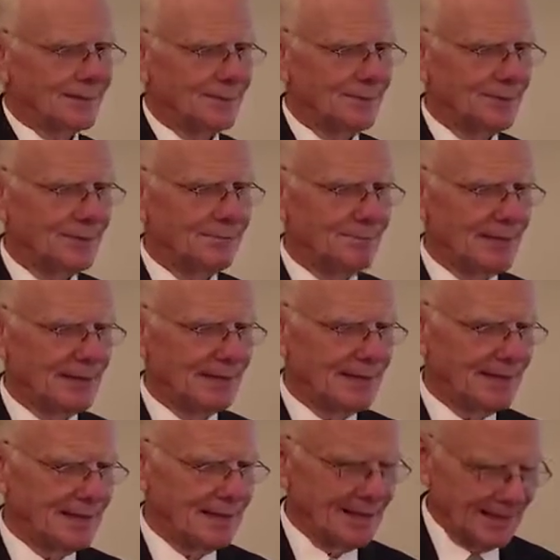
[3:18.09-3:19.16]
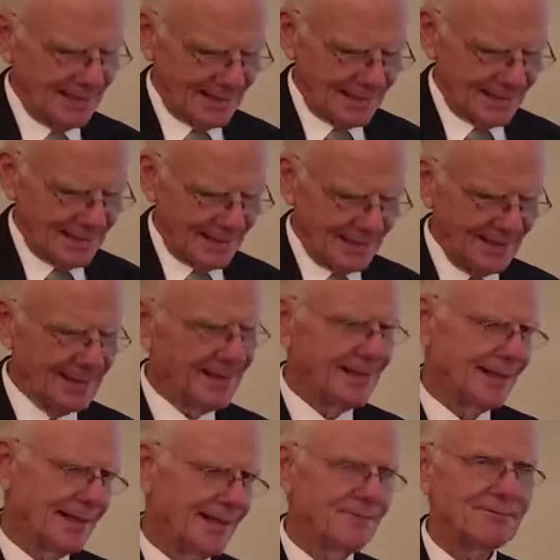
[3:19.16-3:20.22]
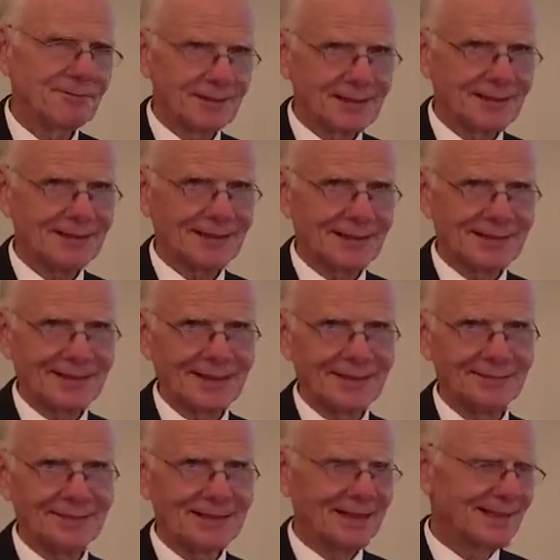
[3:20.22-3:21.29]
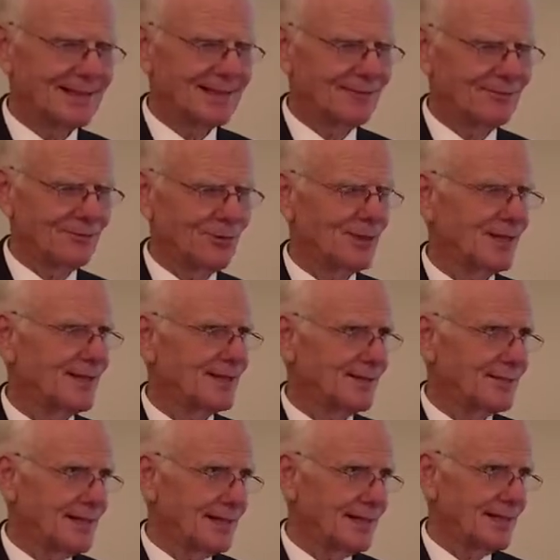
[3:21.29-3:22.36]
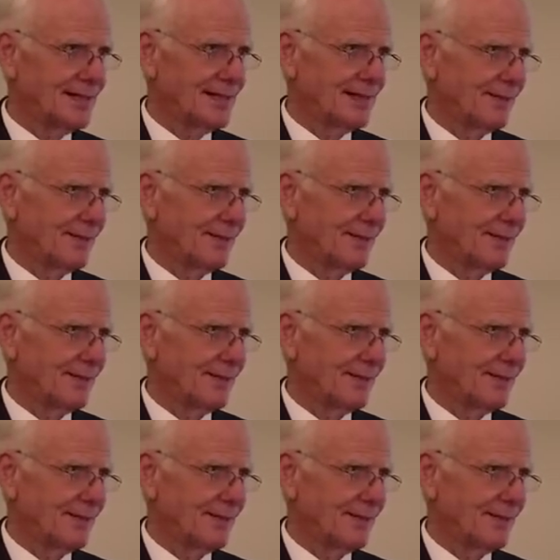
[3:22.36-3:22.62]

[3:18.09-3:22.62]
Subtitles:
would be in, at first they thought it was 1843,